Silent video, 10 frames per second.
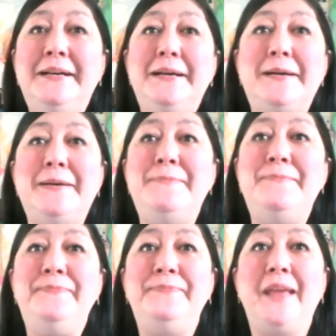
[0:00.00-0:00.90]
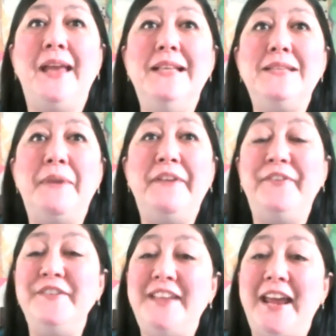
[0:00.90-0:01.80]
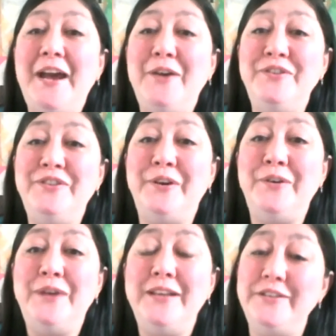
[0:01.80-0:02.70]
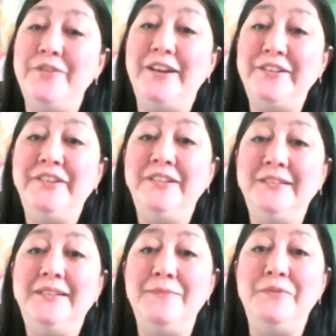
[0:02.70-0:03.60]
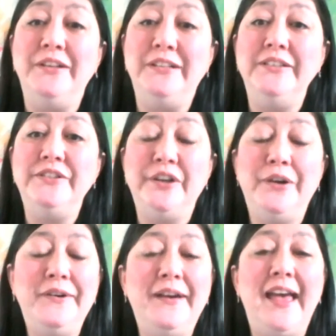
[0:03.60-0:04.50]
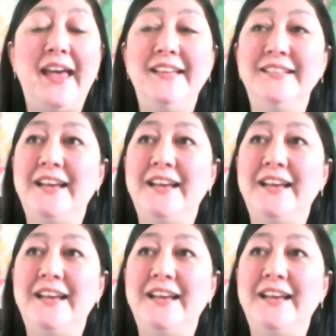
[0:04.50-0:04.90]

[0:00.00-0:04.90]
And it's my first A-House show as a director. I'm directing the show. And